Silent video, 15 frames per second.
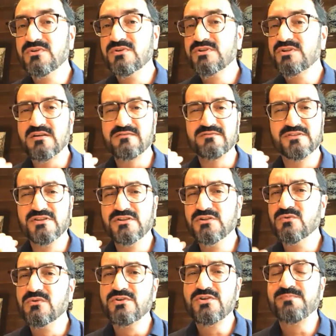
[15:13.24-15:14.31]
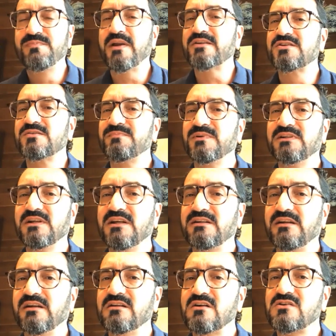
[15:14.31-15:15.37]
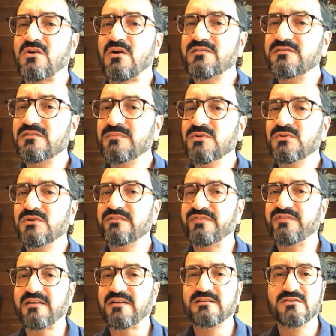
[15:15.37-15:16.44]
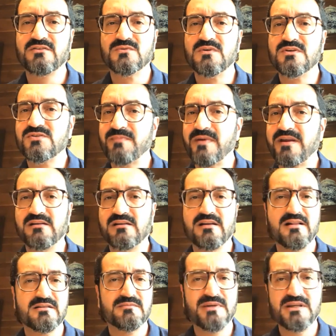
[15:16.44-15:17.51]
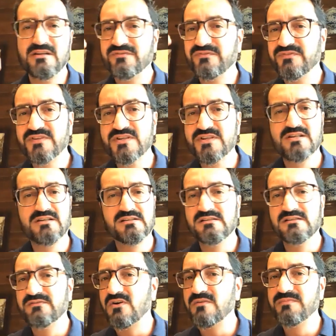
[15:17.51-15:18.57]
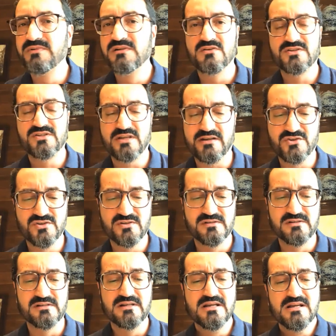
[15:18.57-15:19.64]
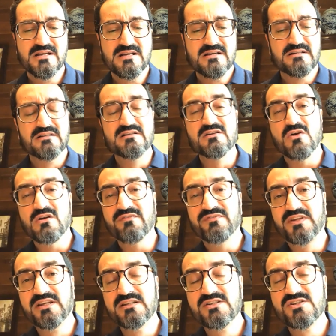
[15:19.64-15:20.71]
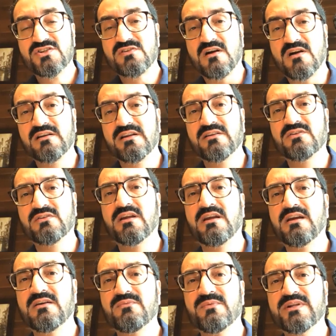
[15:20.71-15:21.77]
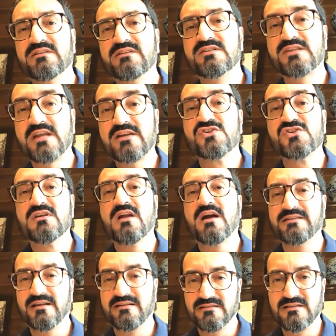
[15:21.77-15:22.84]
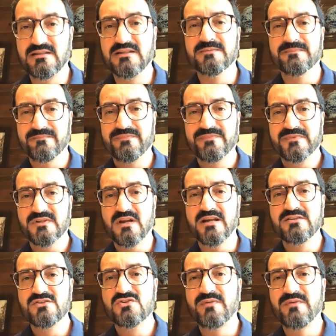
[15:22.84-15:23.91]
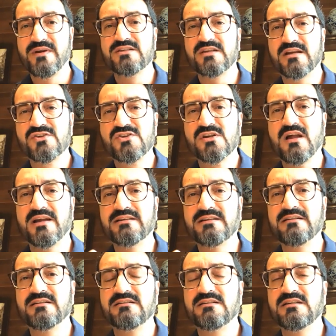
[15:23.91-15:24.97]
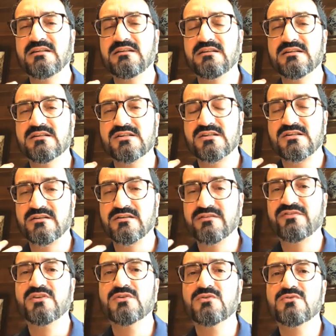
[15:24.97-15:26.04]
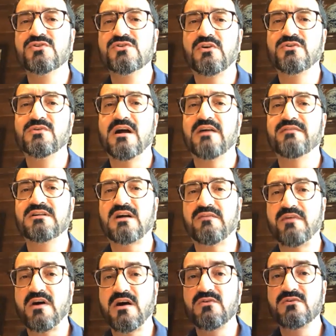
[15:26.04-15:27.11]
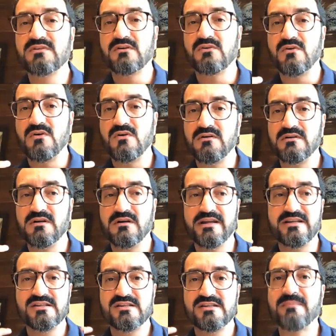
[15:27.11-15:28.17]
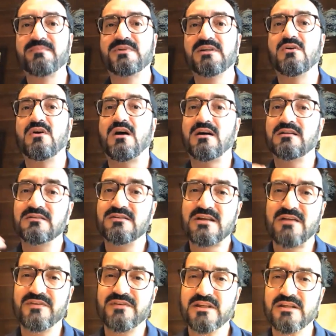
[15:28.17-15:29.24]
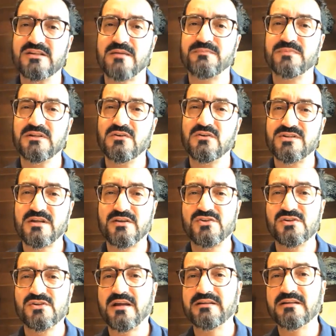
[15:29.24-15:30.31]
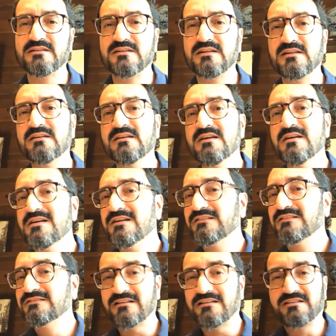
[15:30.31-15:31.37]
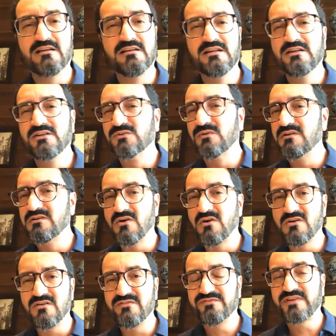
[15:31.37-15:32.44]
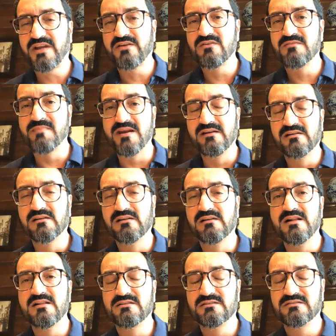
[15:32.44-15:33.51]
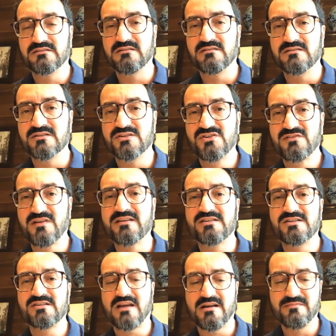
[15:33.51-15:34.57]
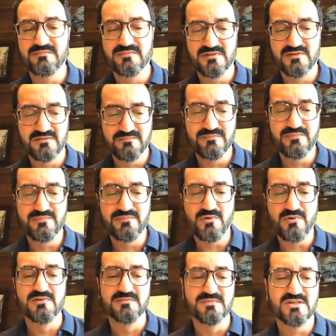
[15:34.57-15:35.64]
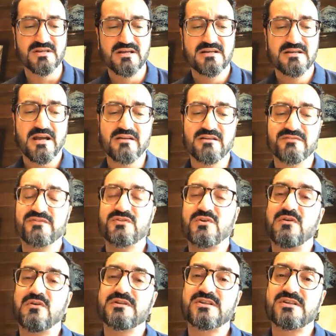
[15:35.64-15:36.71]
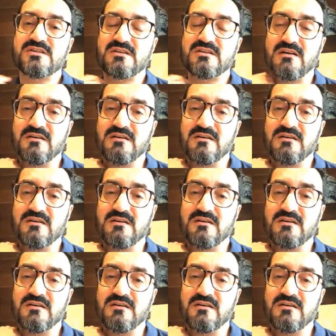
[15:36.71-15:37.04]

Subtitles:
is a huge precipitating and a contributing factor towards mental health, be it physical, verbal, or sexual. A lot of kids struggling today with sexual identity, right? So when sexual identity is confused, or you haven't come out or accepted, or others haven't accepted your sexual identity, that can lead to a lot of kind of mental health stress and problems. And of course,